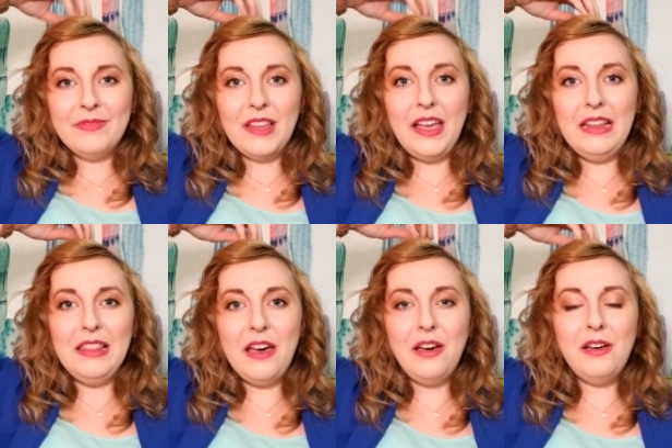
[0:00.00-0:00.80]
I
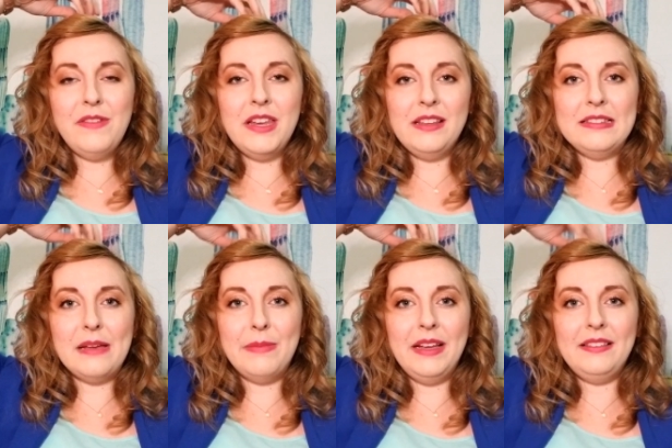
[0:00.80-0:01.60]
love and
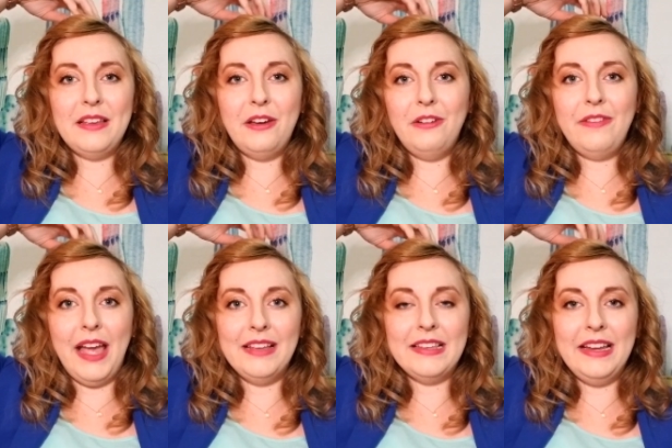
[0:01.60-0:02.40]
accept myself
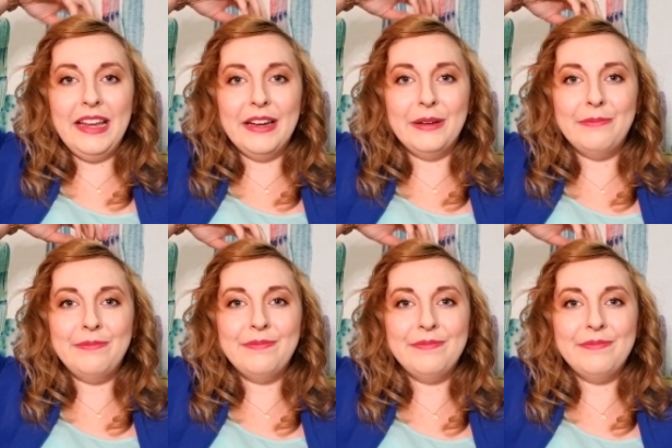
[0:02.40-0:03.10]
as I am.